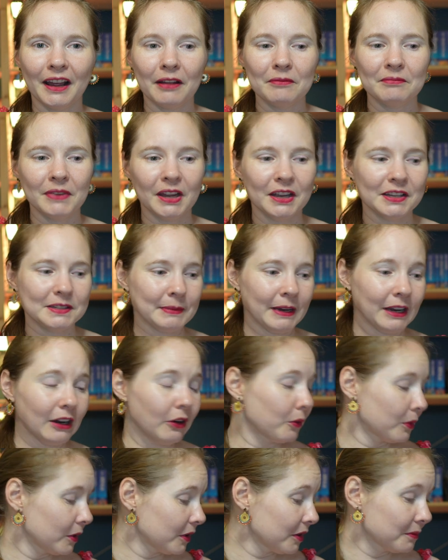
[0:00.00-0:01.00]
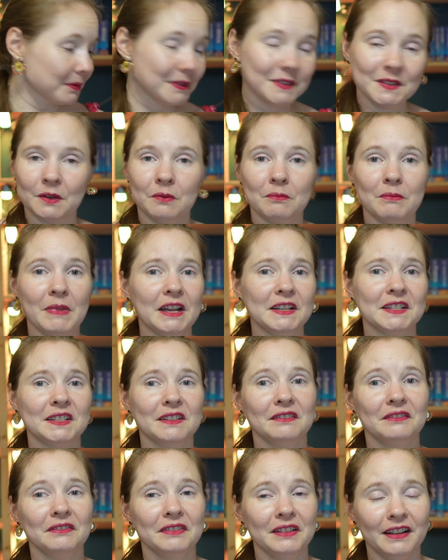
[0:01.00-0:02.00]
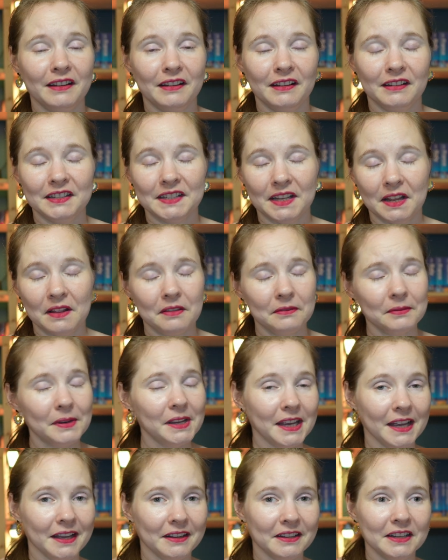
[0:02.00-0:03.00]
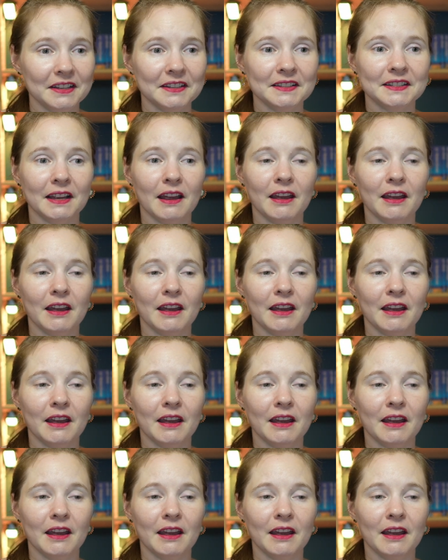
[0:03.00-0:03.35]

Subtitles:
And because my order was so massive, they sent 3 candies.